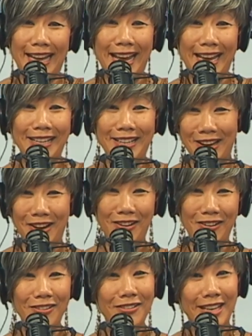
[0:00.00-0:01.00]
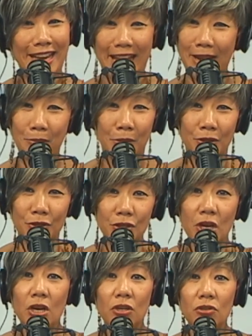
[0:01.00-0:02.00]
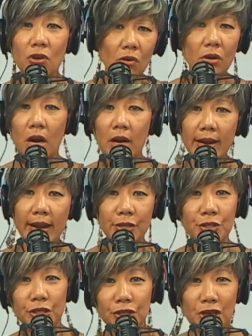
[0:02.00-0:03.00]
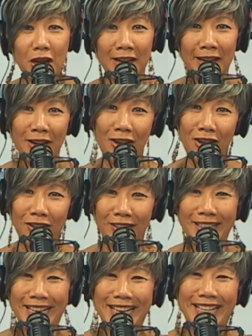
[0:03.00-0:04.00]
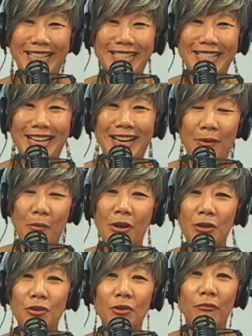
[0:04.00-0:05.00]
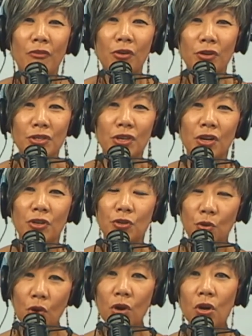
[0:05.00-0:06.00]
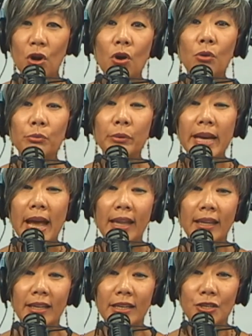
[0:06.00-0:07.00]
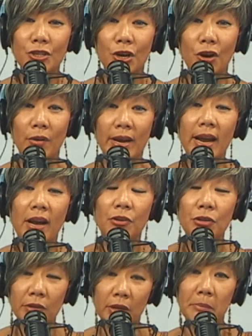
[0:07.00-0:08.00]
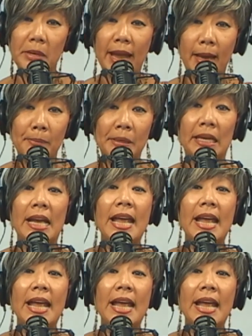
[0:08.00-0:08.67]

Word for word: and no K-words, no Kardashian talk at all. Instead, I want you to focus on your own reality show and how you can be happy